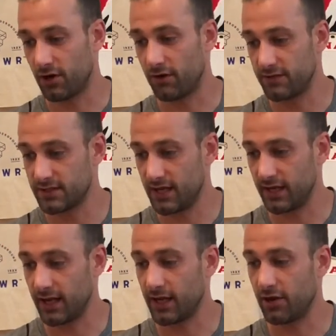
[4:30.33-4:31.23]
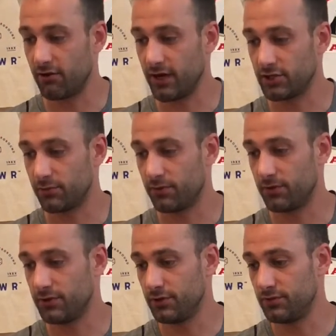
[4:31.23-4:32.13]
harvesting, and curing to
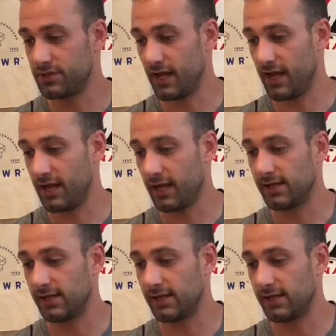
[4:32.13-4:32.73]
produce a